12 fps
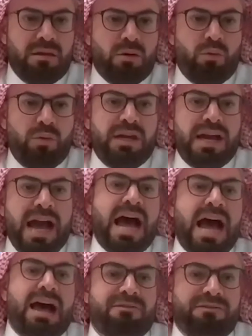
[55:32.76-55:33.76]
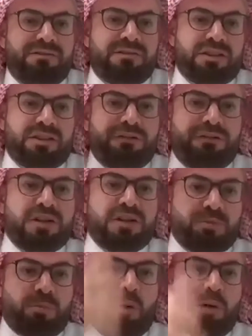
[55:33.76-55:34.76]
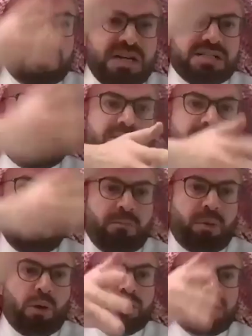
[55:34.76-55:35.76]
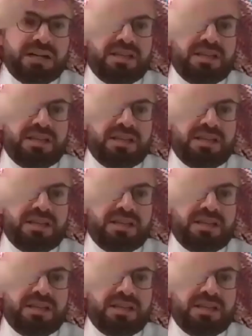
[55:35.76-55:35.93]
we have different product